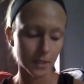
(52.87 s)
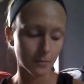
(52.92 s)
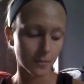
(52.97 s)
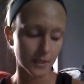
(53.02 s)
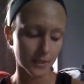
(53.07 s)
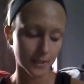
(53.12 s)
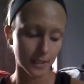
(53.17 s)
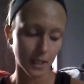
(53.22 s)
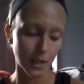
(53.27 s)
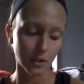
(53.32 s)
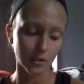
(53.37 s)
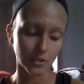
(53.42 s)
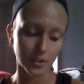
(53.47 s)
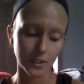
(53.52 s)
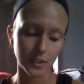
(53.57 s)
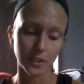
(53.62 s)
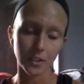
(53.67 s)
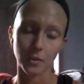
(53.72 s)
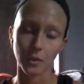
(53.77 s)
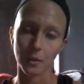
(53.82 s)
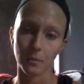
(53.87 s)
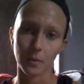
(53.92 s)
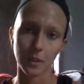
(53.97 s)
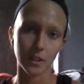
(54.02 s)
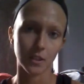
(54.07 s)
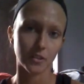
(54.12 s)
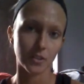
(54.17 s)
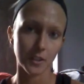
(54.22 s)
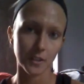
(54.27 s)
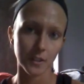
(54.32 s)
I'm going to see how she's doing
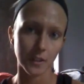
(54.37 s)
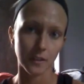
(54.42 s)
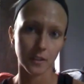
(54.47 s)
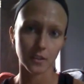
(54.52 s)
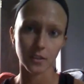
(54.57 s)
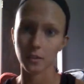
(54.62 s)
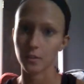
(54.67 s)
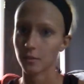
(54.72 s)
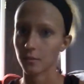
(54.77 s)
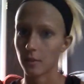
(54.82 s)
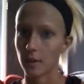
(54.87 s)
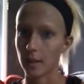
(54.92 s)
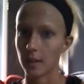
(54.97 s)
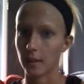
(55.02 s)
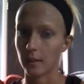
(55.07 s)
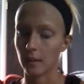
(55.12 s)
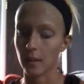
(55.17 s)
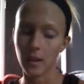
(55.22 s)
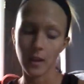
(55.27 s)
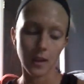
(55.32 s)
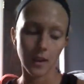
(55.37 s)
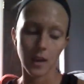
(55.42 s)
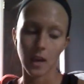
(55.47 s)
because she said that she was running